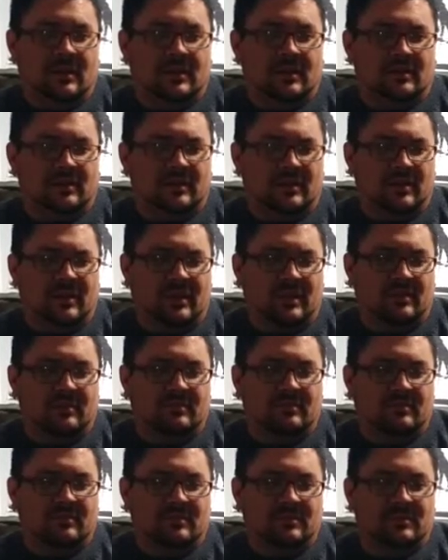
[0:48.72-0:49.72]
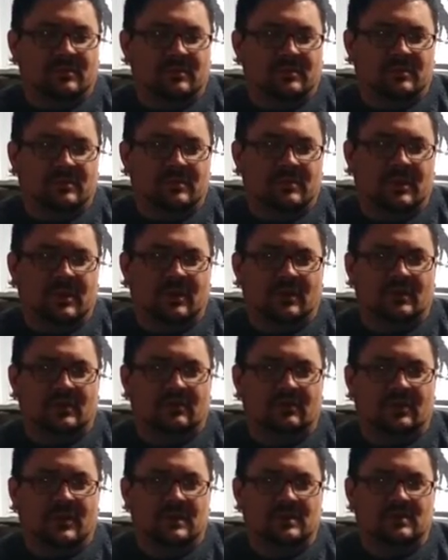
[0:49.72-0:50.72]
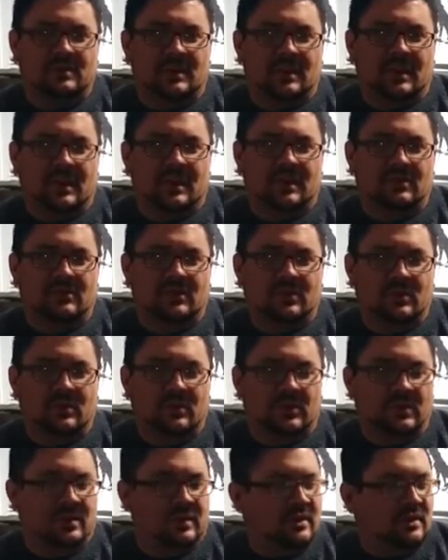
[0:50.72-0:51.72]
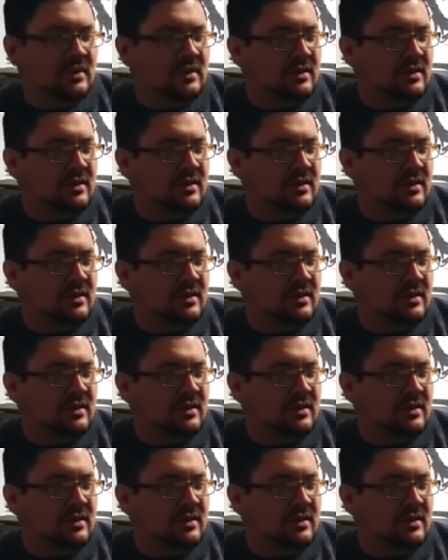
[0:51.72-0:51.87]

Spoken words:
sort of like, you know, as a freshman in high school, and